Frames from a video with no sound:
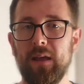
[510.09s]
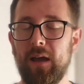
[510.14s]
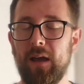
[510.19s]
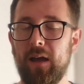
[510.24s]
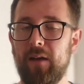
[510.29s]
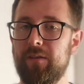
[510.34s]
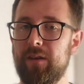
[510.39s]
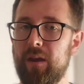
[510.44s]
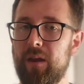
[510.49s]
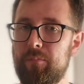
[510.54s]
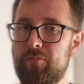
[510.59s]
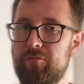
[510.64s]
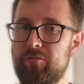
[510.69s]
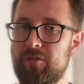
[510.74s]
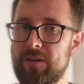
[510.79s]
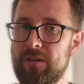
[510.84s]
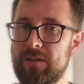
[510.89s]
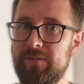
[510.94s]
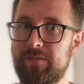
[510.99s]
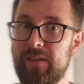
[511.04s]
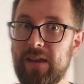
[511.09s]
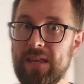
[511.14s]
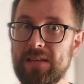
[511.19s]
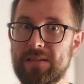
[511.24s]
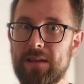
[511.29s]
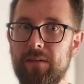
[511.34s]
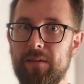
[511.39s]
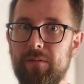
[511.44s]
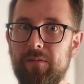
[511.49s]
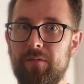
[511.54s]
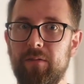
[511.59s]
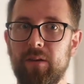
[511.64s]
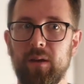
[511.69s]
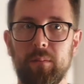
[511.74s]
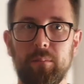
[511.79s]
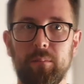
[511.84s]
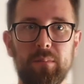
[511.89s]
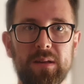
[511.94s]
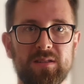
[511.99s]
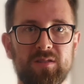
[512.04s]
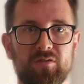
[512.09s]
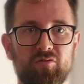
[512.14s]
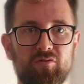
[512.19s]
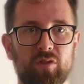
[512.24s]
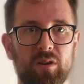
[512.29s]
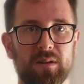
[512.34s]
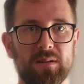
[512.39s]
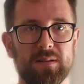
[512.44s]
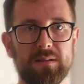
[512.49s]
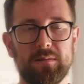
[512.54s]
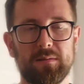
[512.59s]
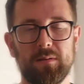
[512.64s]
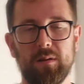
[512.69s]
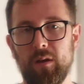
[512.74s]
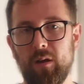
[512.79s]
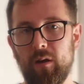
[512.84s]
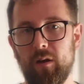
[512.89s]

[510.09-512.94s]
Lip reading: having a pervasive mistrust